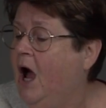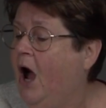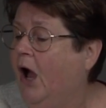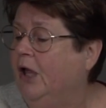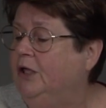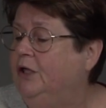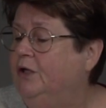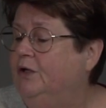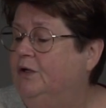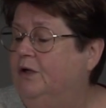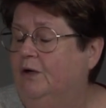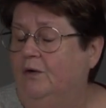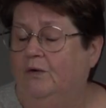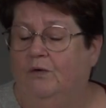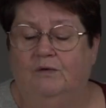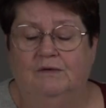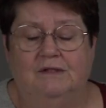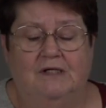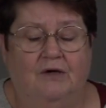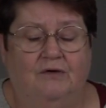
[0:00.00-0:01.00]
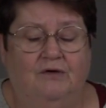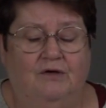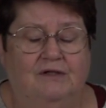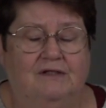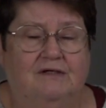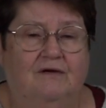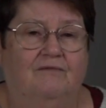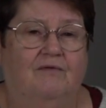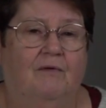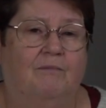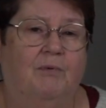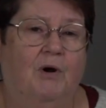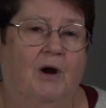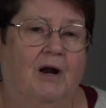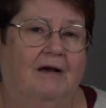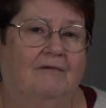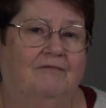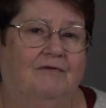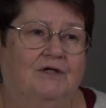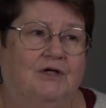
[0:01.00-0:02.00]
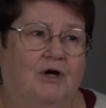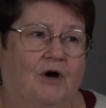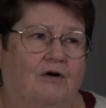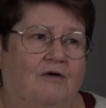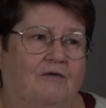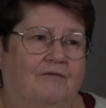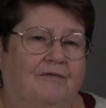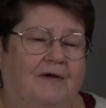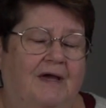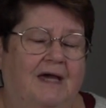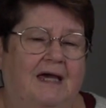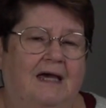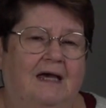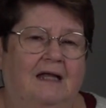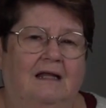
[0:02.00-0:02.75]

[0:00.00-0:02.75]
You could also use it for product photography.